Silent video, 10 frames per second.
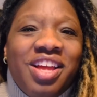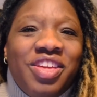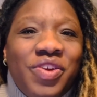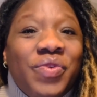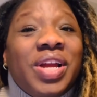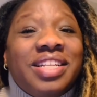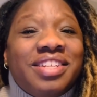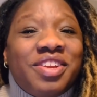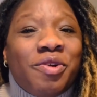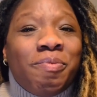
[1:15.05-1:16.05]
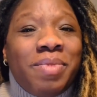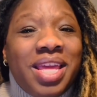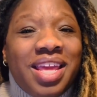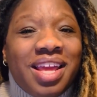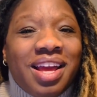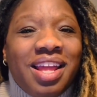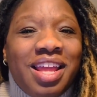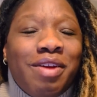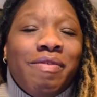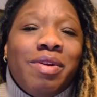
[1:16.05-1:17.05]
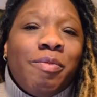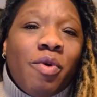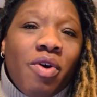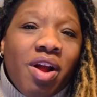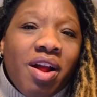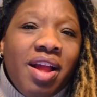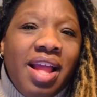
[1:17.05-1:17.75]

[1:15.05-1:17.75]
you get to know me even more